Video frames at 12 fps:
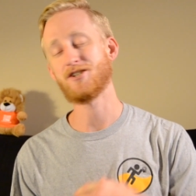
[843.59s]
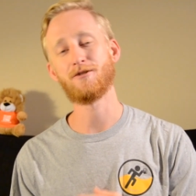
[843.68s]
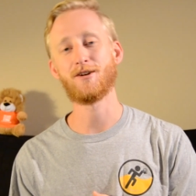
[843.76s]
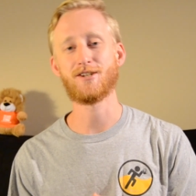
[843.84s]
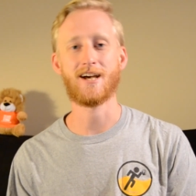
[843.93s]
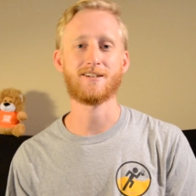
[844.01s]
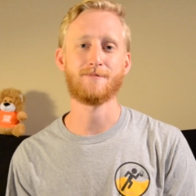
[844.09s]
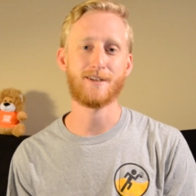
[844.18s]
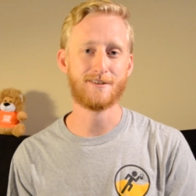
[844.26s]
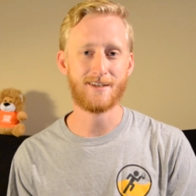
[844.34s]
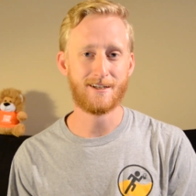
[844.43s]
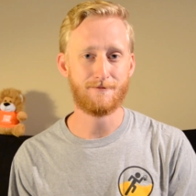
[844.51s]
she reached out to me
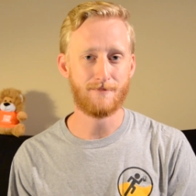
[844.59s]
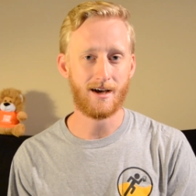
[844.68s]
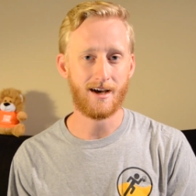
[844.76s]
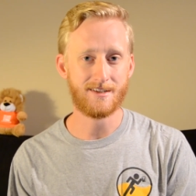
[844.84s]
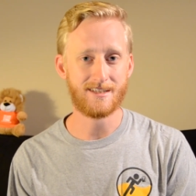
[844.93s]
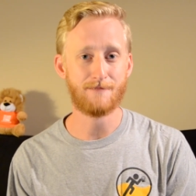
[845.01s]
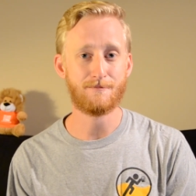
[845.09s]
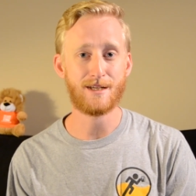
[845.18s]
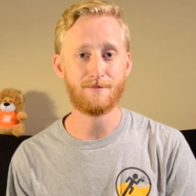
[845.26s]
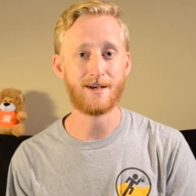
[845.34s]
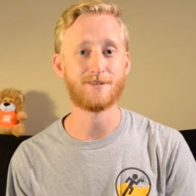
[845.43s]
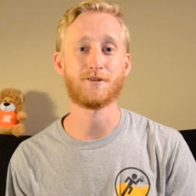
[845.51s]
to send, him, uh, send me
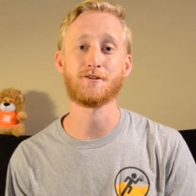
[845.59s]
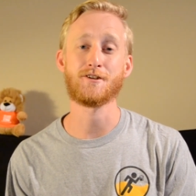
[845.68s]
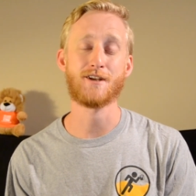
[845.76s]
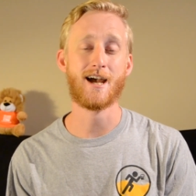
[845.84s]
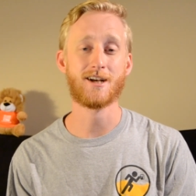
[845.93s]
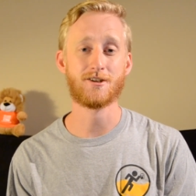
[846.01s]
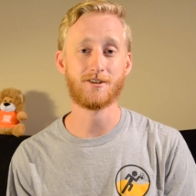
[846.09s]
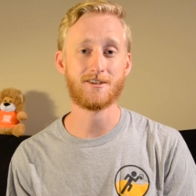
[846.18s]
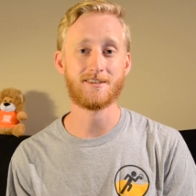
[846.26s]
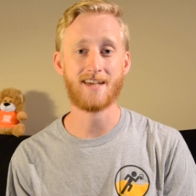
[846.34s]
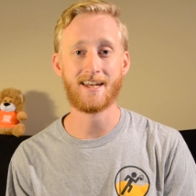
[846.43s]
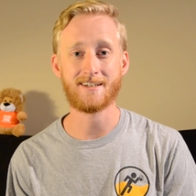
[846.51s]
a message that she actually
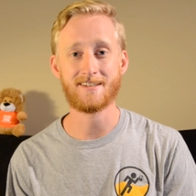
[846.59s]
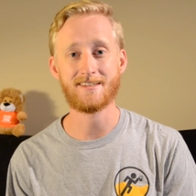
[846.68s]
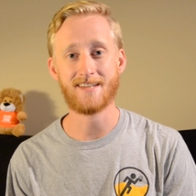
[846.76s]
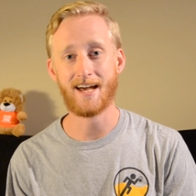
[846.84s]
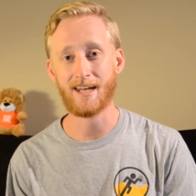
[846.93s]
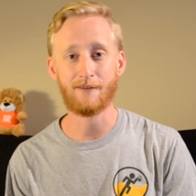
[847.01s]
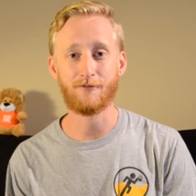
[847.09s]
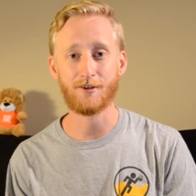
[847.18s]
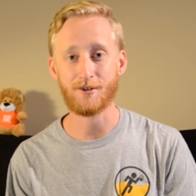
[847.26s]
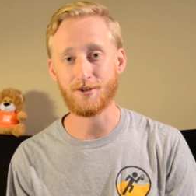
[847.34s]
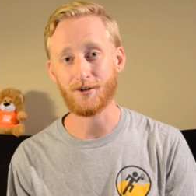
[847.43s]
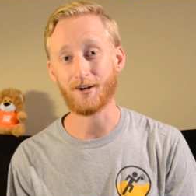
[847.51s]
decided to sign up for
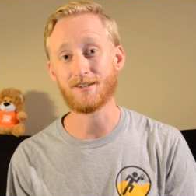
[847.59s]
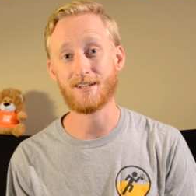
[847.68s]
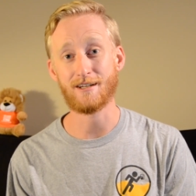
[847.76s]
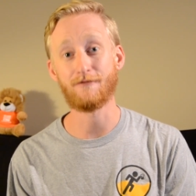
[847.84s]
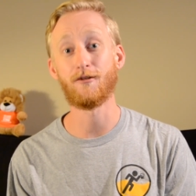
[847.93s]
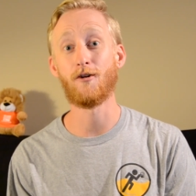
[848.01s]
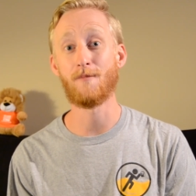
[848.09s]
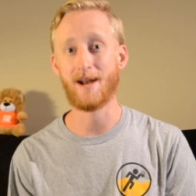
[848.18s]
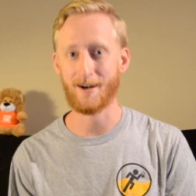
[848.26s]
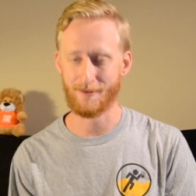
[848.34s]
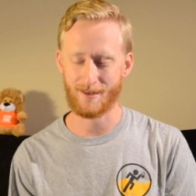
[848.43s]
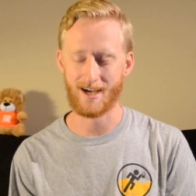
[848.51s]
the New York City full
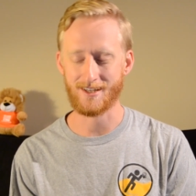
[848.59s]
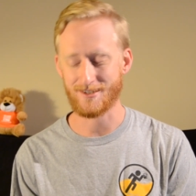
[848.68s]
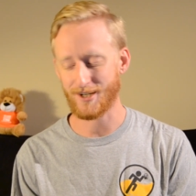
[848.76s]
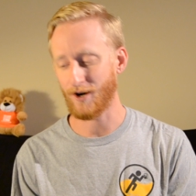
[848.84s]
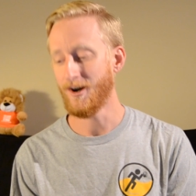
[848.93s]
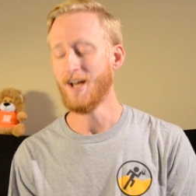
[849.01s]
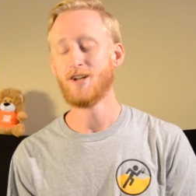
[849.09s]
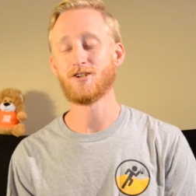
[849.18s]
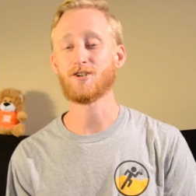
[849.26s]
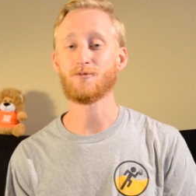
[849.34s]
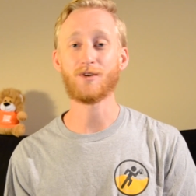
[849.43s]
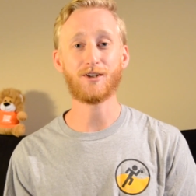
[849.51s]
marathon. So
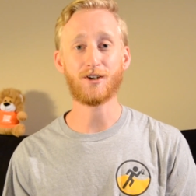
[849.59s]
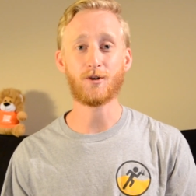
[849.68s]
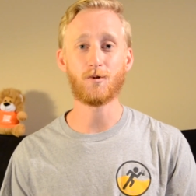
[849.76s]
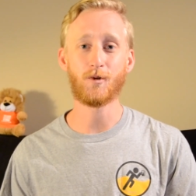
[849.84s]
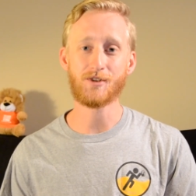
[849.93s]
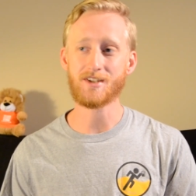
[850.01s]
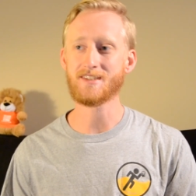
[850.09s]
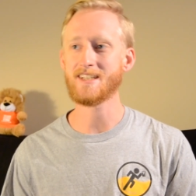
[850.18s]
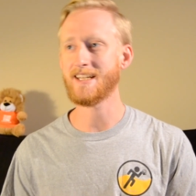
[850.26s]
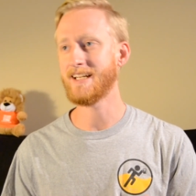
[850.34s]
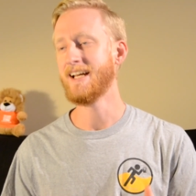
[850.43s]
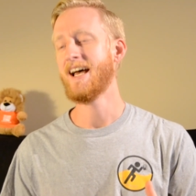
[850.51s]
just really cool to
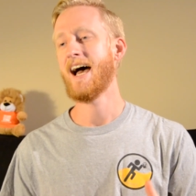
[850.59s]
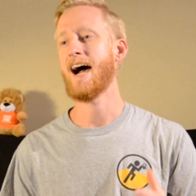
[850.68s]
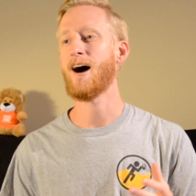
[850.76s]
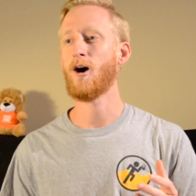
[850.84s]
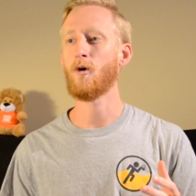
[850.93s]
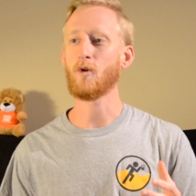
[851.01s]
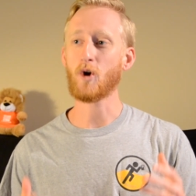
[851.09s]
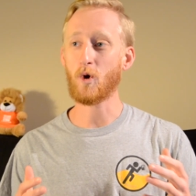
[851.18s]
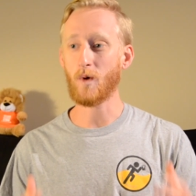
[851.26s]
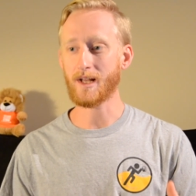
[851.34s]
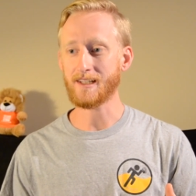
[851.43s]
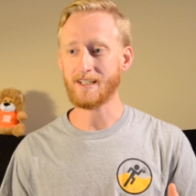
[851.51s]
see how
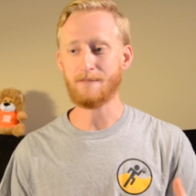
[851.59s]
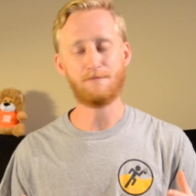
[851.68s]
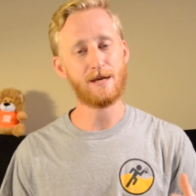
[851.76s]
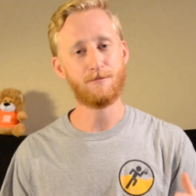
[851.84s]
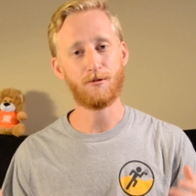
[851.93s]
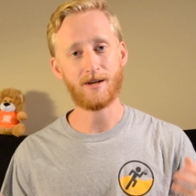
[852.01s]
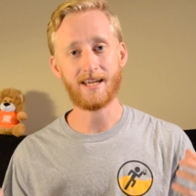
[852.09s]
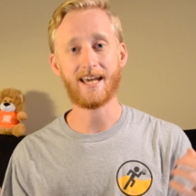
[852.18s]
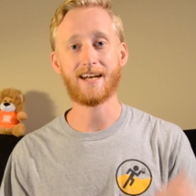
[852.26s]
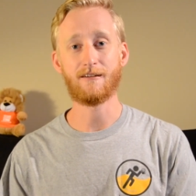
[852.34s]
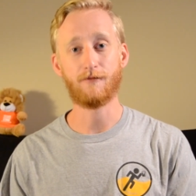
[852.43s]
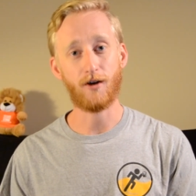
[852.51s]
quickly people can
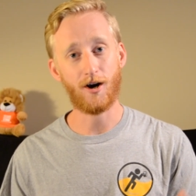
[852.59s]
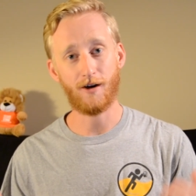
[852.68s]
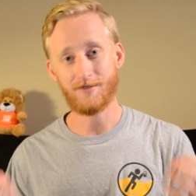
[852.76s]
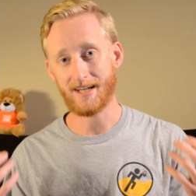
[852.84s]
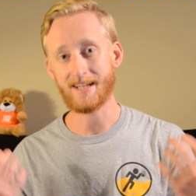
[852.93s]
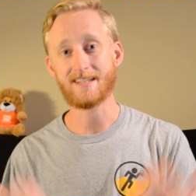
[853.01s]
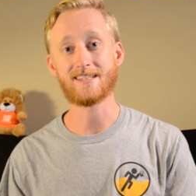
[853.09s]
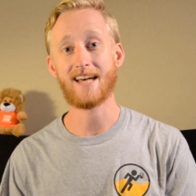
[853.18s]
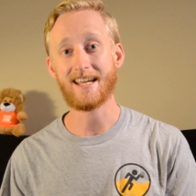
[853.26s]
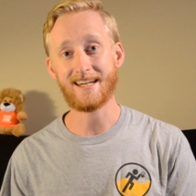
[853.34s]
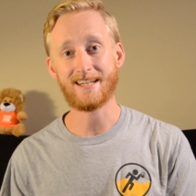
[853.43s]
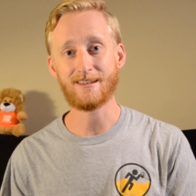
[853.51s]
get involved and
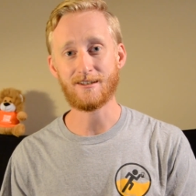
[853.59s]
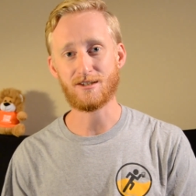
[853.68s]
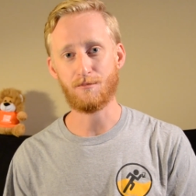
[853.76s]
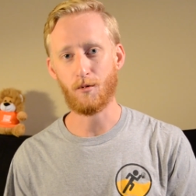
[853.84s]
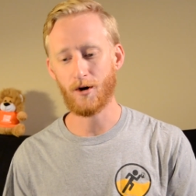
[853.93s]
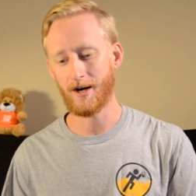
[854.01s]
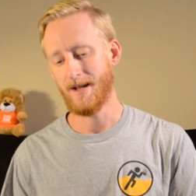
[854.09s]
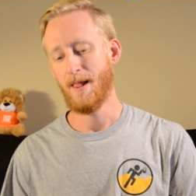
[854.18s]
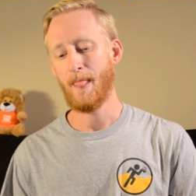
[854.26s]
excited in the sport